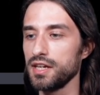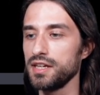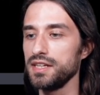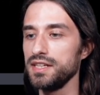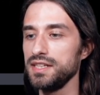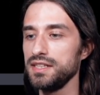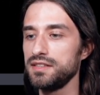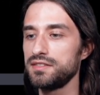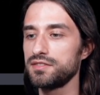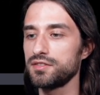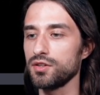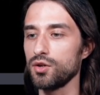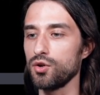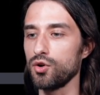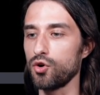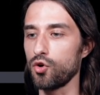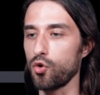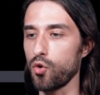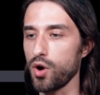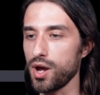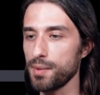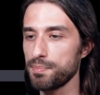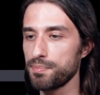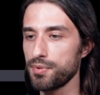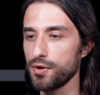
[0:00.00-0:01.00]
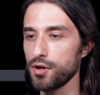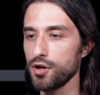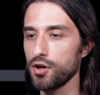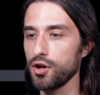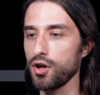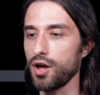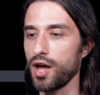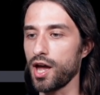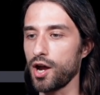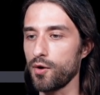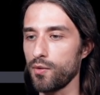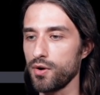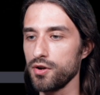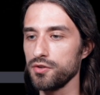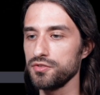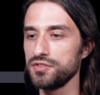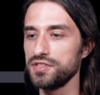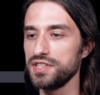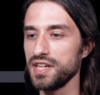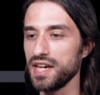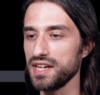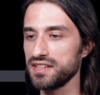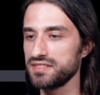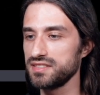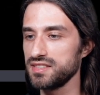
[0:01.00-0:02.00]
it's a wrapper around the
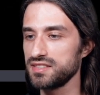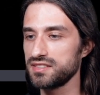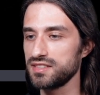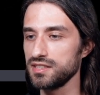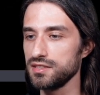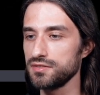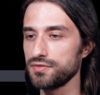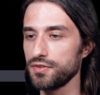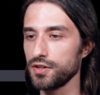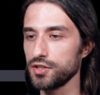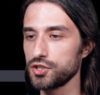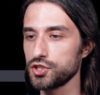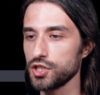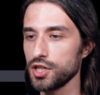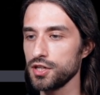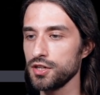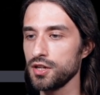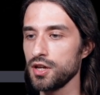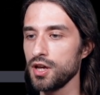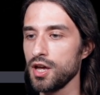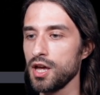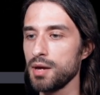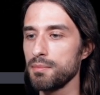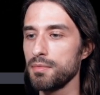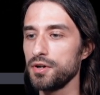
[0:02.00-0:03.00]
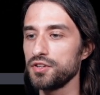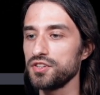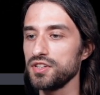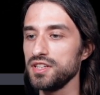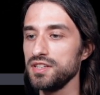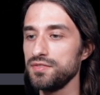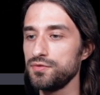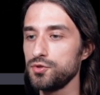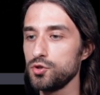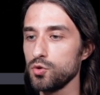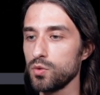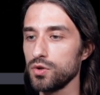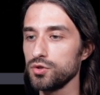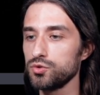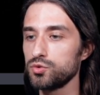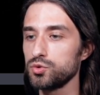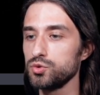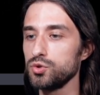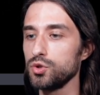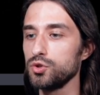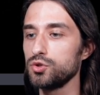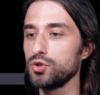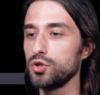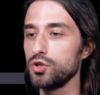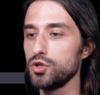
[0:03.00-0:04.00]
existing function. But if you want to
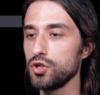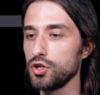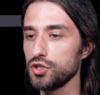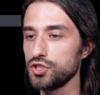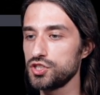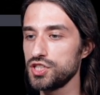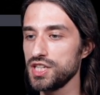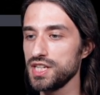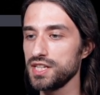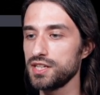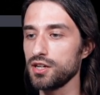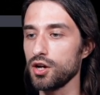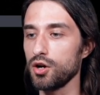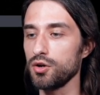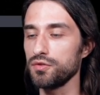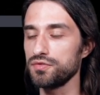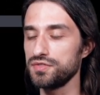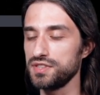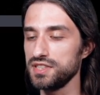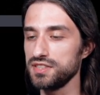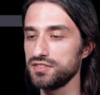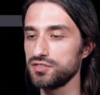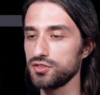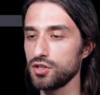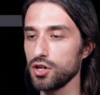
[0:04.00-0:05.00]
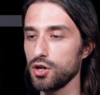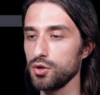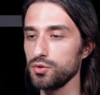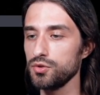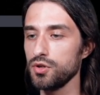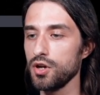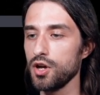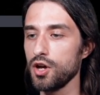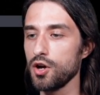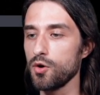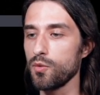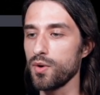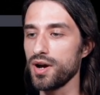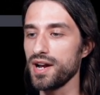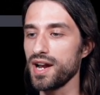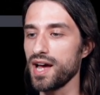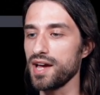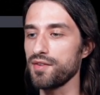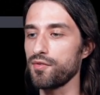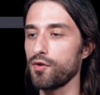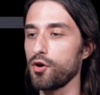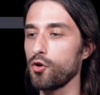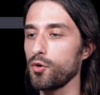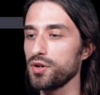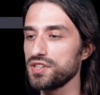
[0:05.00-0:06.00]
know the logic of this code, well,
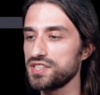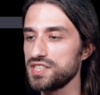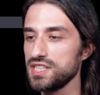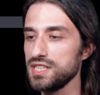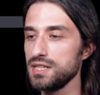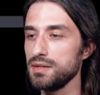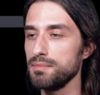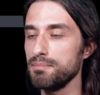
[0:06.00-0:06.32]
I've already